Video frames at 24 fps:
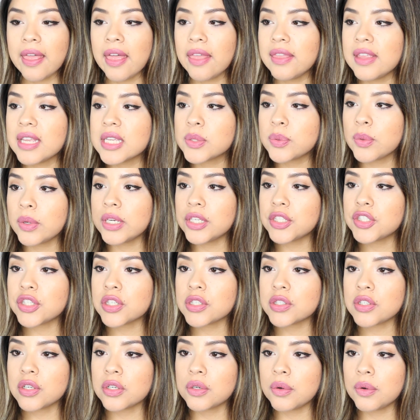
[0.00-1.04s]
And then this one is
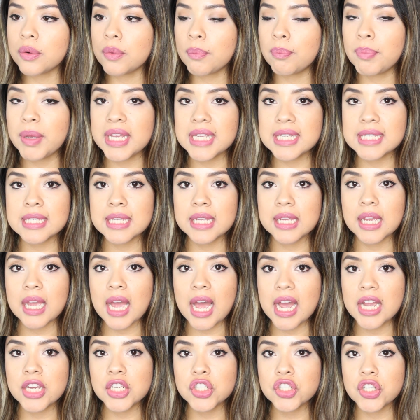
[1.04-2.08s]
just your basic
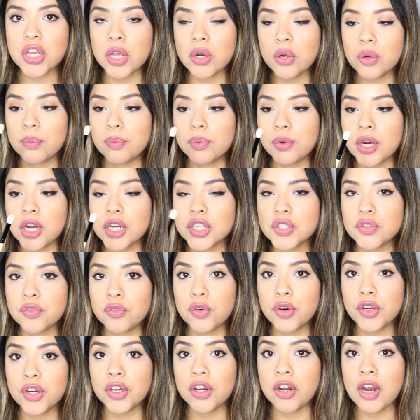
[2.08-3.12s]
eyeshadow brush
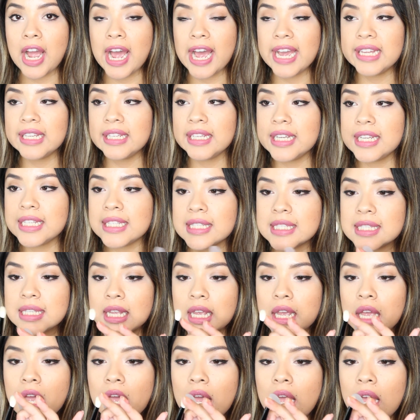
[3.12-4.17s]
for your eyelids.
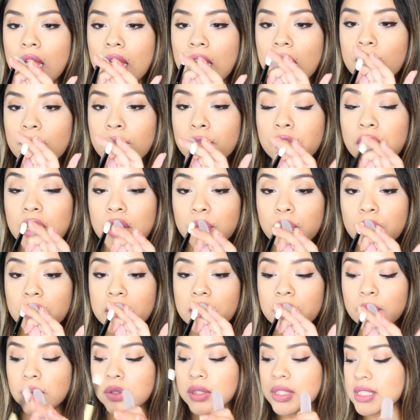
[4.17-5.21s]
They're
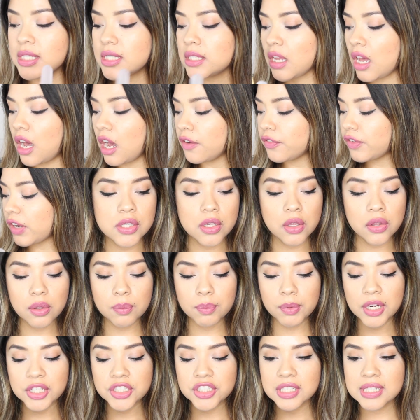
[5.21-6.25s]
really, really soft. So the
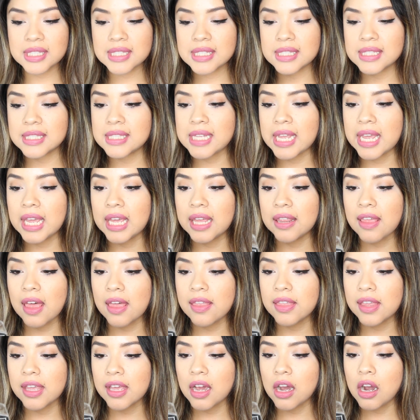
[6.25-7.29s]
brushes say
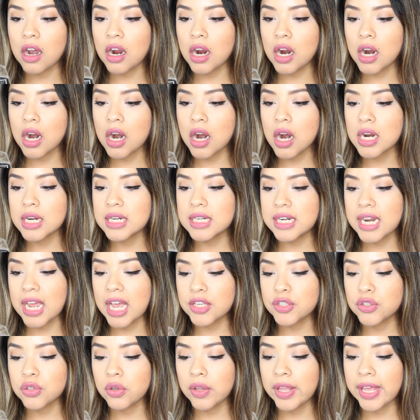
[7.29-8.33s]
that they are
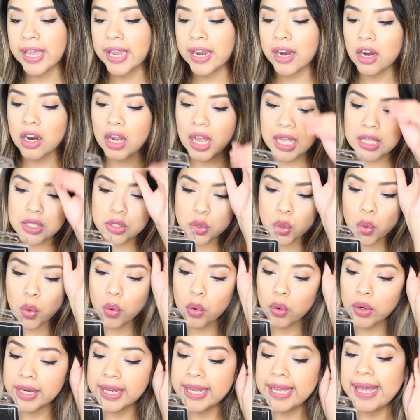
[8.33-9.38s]
natural hair and
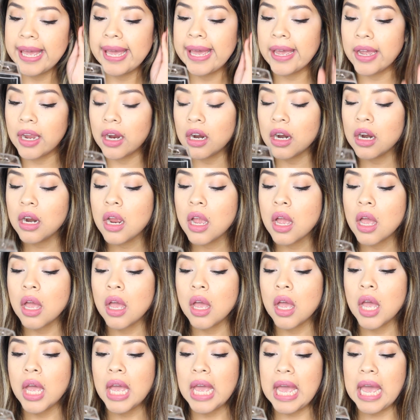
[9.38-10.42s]
Tory hair
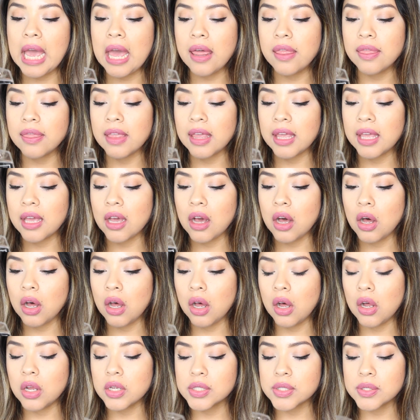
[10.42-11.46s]
and they
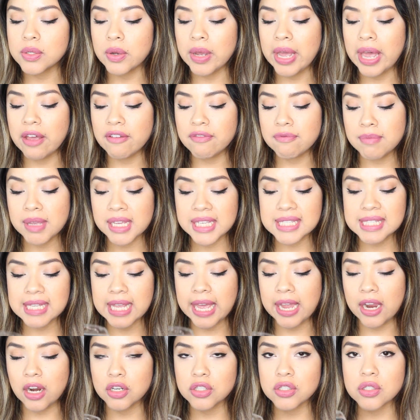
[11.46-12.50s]
also have mixed
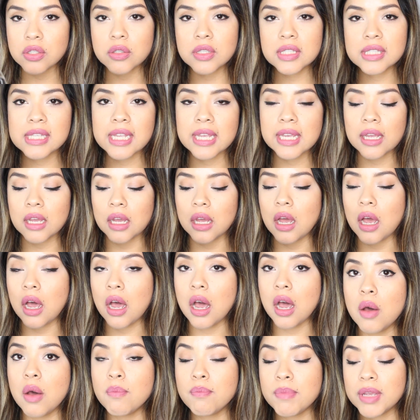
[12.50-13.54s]
hair. So it's like
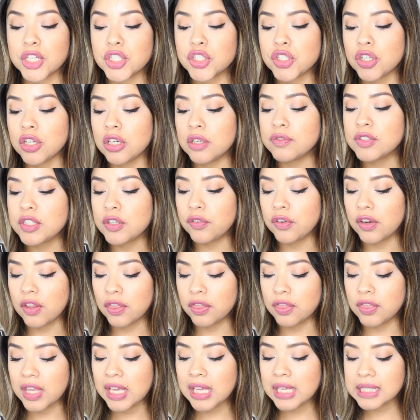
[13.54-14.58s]
a mixture of
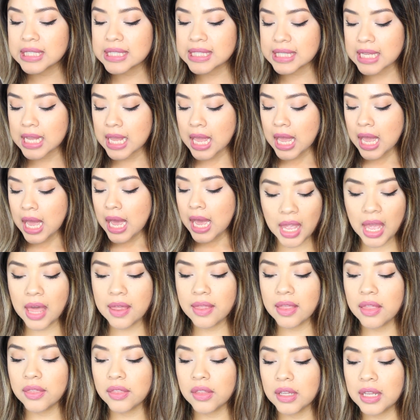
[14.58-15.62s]
different things. And
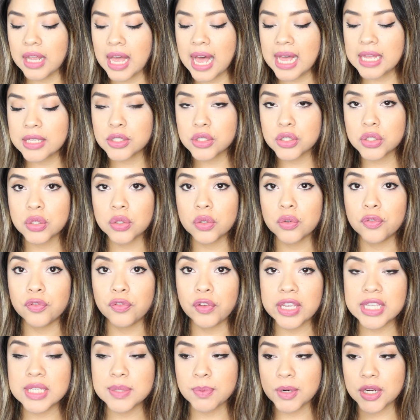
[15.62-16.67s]
then the last two
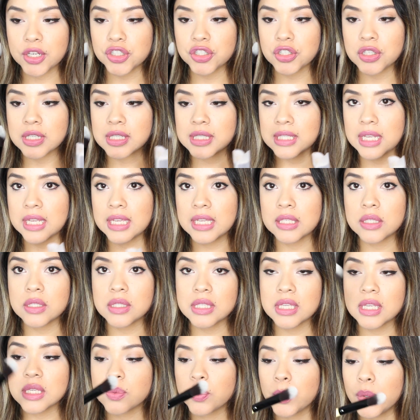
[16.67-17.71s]
face brushes is
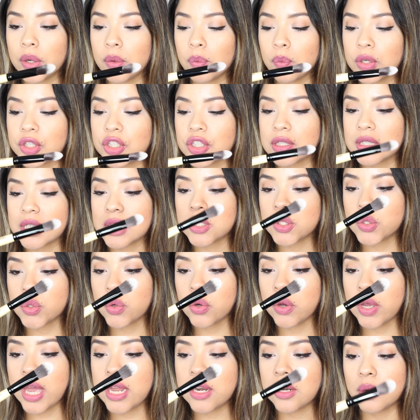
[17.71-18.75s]
this one, which is a
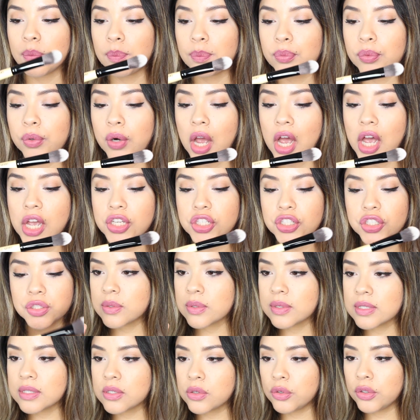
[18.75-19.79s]
dual ended brush. This
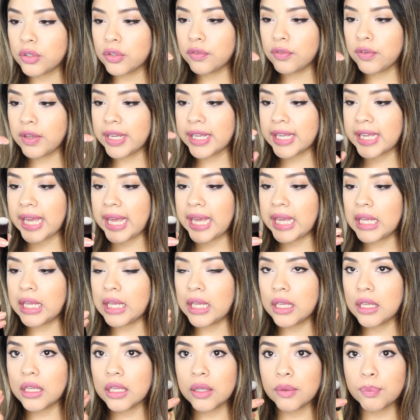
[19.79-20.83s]
one's sort of like
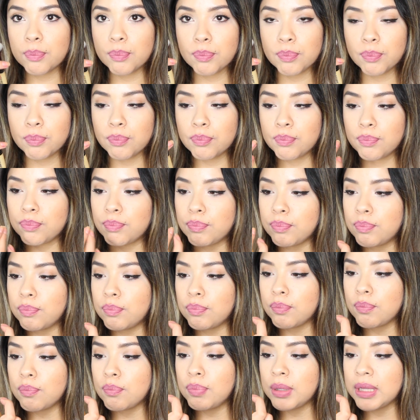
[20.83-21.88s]
a
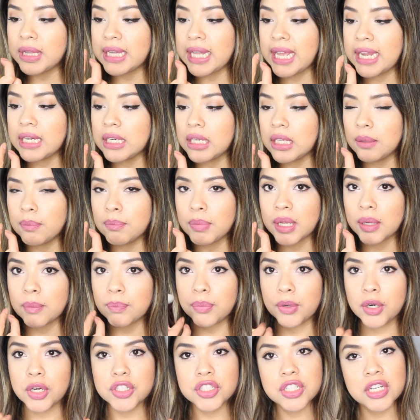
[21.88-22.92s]
blending big
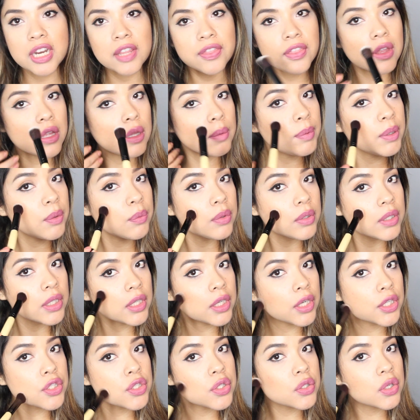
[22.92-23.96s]
brush, and I think it'll be really
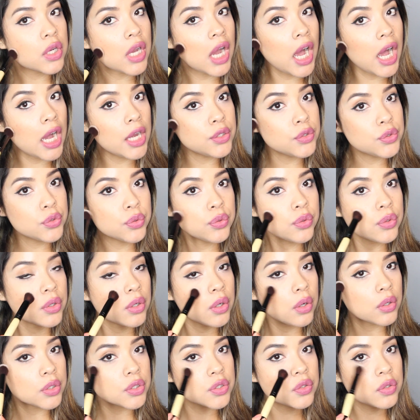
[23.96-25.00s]
good to contour
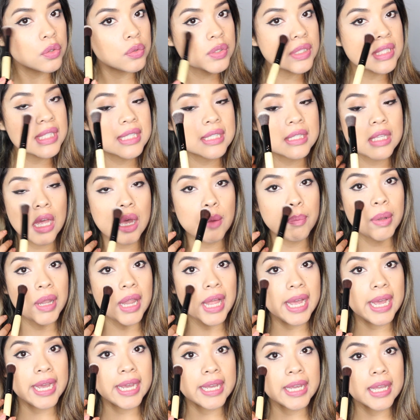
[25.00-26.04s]
or to
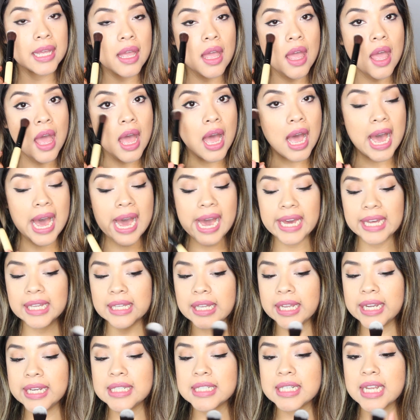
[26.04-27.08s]
apply
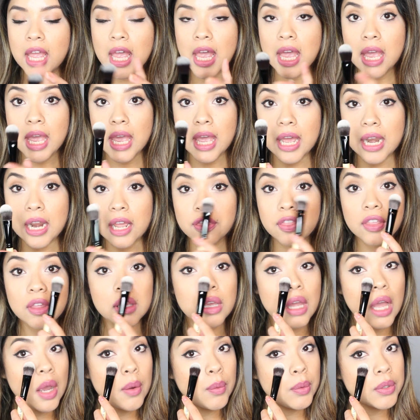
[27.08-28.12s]
highlight. And I
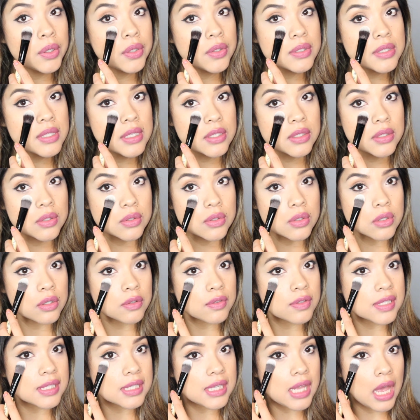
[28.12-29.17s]
think I would use this to sort
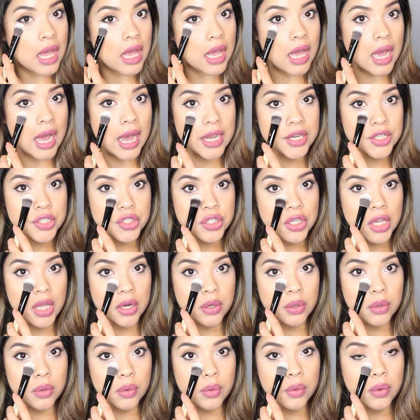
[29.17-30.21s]
of set
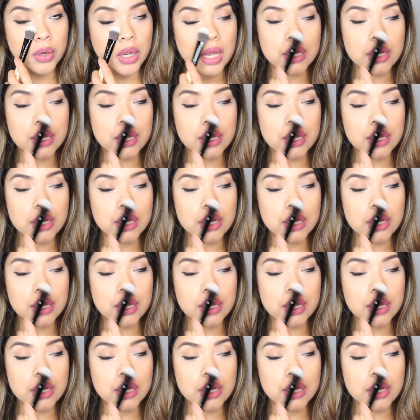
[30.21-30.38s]
eyeshadow,